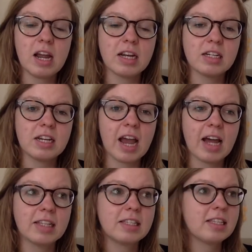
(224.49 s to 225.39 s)
And she
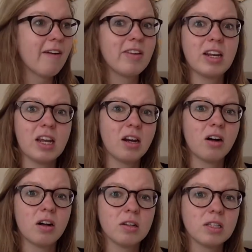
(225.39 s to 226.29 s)
had 7 in
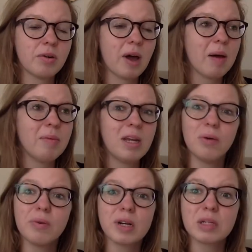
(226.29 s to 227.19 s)
all. So how many
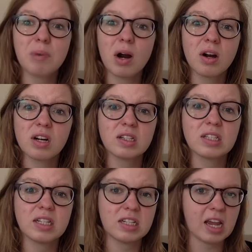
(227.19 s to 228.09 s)
orange markers
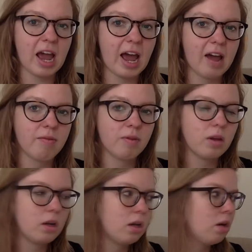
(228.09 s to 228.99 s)
did she have?
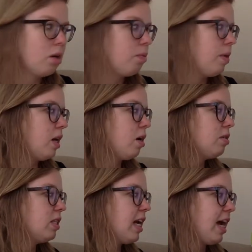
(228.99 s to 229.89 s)
We know
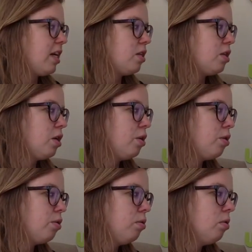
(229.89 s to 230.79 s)
she had
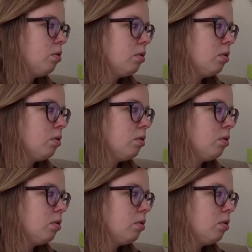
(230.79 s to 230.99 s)
2